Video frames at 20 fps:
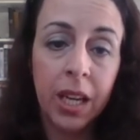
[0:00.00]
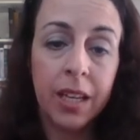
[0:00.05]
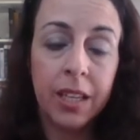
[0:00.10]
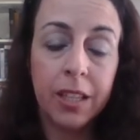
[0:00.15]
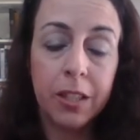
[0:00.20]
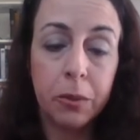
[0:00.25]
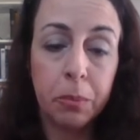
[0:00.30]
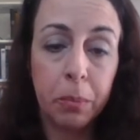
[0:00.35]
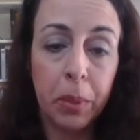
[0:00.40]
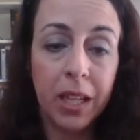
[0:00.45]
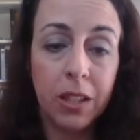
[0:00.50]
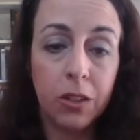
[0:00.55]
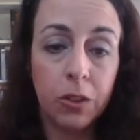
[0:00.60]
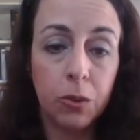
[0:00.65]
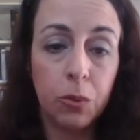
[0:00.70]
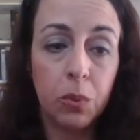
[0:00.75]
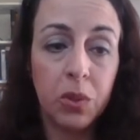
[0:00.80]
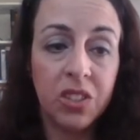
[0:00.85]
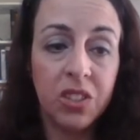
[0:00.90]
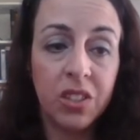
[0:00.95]
his
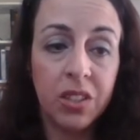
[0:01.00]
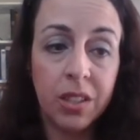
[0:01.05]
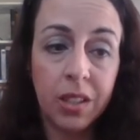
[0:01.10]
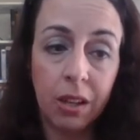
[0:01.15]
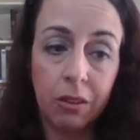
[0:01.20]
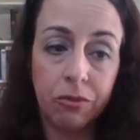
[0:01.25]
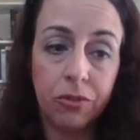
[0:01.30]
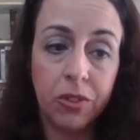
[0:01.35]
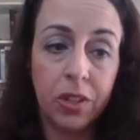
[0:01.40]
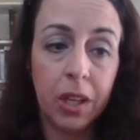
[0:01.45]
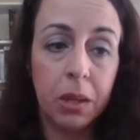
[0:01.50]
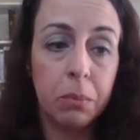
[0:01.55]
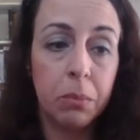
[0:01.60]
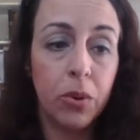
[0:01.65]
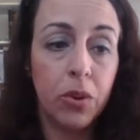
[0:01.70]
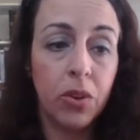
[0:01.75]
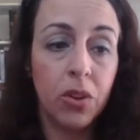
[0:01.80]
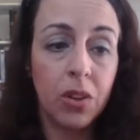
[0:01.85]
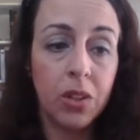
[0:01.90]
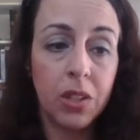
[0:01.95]
pelt was stuffed and
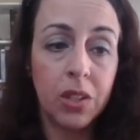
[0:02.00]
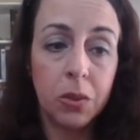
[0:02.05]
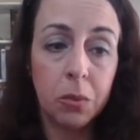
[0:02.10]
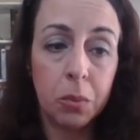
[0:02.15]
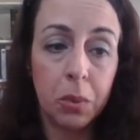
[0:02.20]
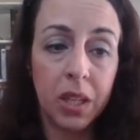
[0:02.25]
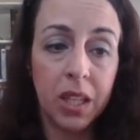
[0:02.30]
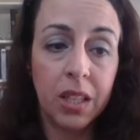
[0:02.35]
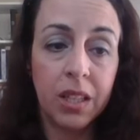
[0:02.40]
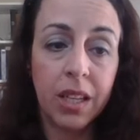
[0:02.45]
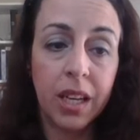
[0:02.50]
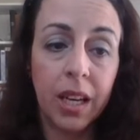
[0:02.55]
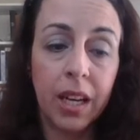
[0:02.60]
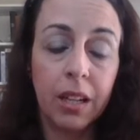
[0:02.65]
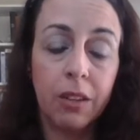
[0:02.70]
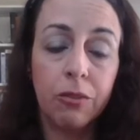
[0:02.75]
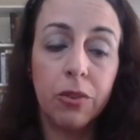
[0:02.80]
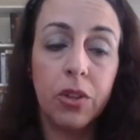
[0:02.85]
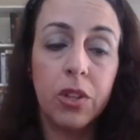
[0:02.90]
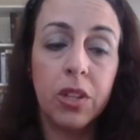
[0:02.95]
put on display at the
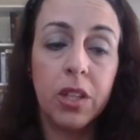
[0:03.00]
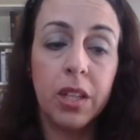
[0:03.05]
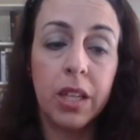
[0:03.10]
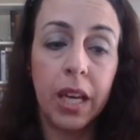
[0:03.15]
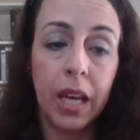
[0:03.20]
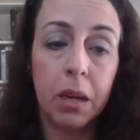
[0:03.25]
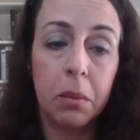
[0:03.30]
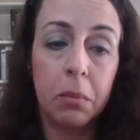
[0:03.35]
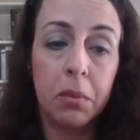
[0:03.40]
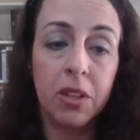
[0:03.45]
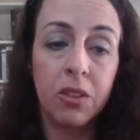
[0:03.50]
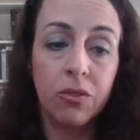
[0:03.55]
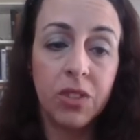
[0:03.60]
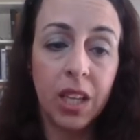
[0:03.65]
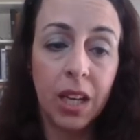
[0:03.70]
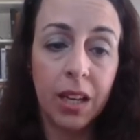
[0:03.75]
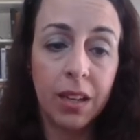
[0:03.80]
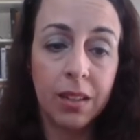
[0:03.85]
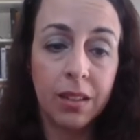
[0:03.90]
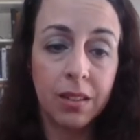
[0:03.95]
California Academy of
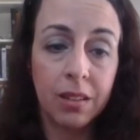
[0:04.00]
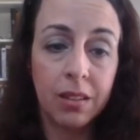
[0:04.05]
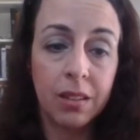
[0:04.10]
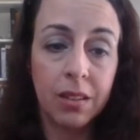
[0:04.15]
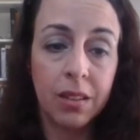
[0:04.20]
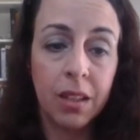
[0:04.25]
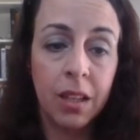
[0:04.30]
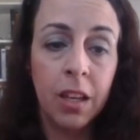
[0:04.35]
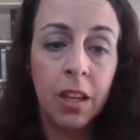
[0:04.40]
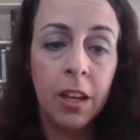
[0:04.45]
Sciences.